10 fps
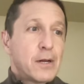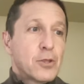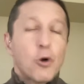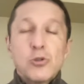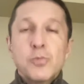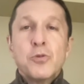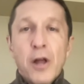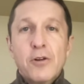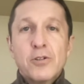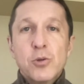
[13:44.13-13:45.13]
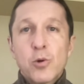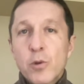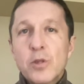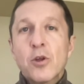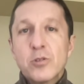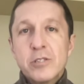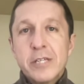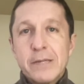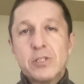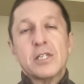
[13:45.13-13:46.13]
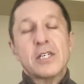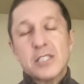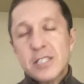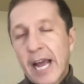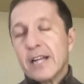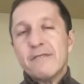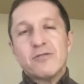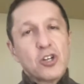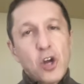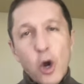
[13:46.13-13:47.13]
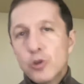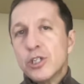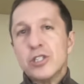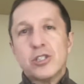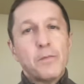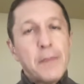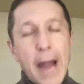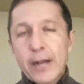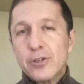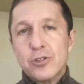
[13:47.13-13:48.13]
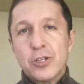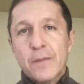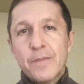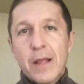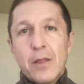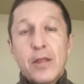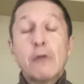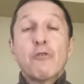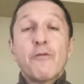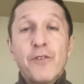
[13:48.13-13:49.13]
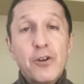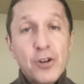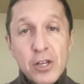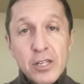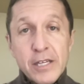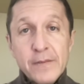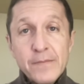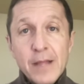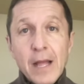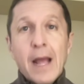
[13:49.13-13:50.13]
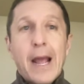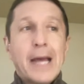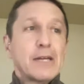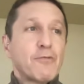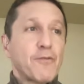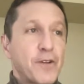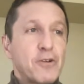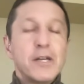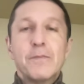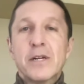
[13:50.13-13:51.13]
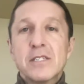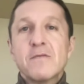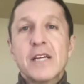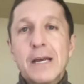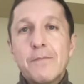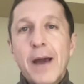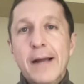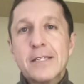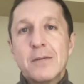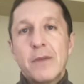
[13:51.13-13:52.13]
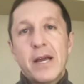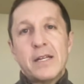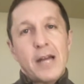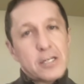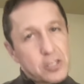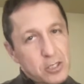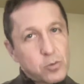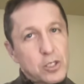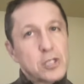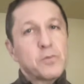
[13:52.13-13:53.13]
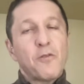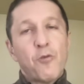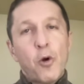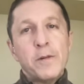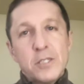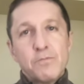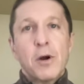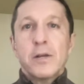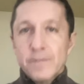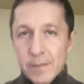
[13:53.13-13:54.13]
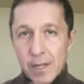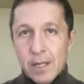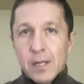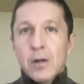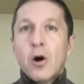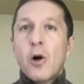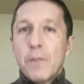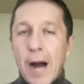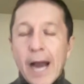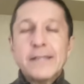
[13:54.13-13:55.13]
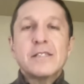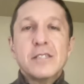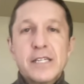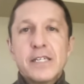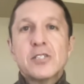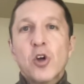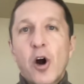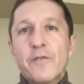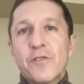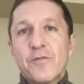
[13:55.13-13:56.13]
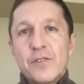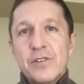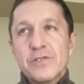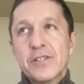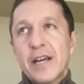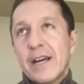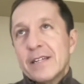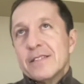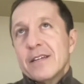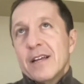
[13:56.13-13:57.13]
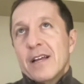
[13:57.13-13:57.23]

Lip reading: Those players who were with those teams, the executives, the coaches, the managers, they revered Utley, and they revered him because of the impact he made, not just with his performance, but behind the scenes, off the field. And